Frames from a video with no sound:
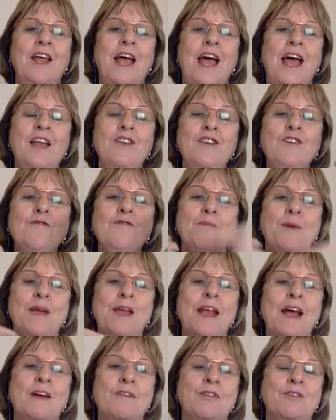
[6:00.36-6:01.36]
and you've
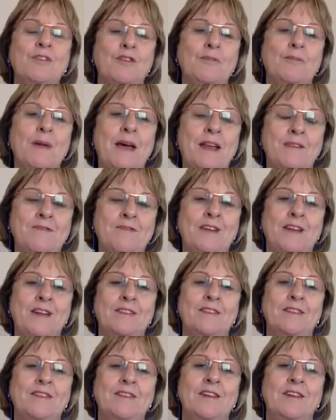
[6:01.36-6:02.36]
been able to
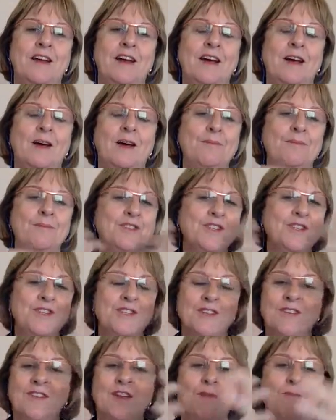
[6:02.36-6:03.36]
manifest,
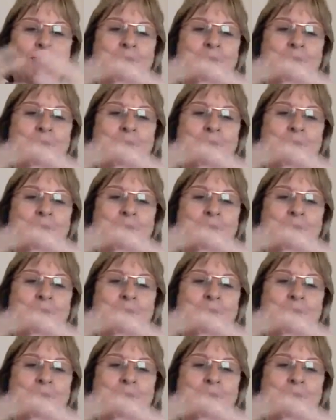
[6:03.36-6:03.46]
magicians can